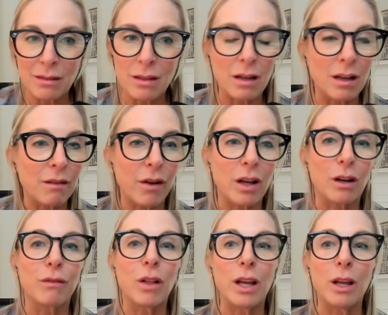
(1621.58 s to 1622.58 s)
stuck in fight
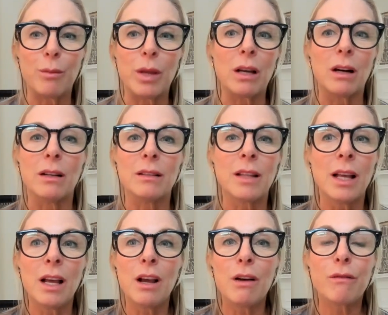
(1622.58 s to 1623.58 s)
or flight because
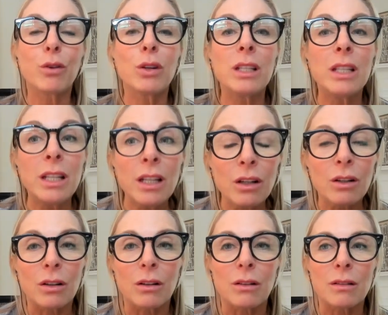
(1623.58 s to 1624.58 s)
for
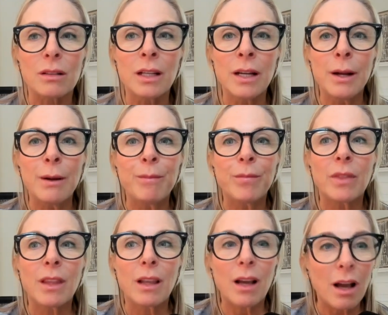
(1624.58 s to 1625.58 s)
years
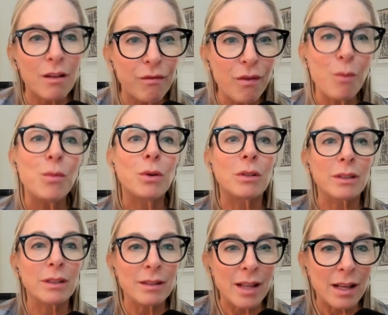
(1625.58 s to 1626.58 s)
I
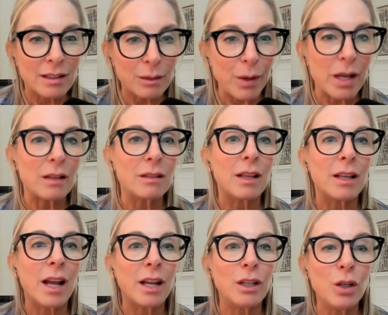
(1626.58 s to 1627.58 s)
fumbled in that space
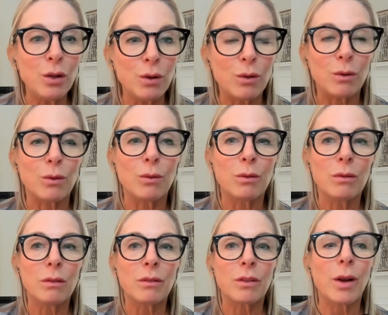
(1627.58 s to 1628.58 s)
and I knew
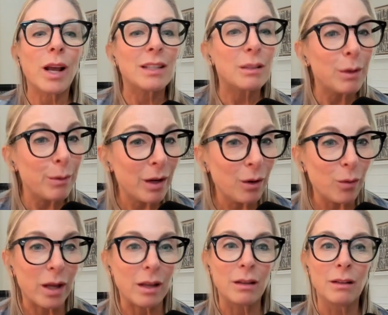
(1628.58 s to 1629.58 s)
there has to be a better
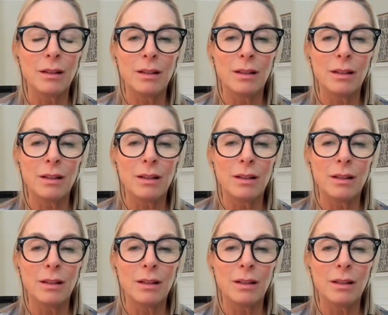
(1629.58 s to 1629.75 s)
way.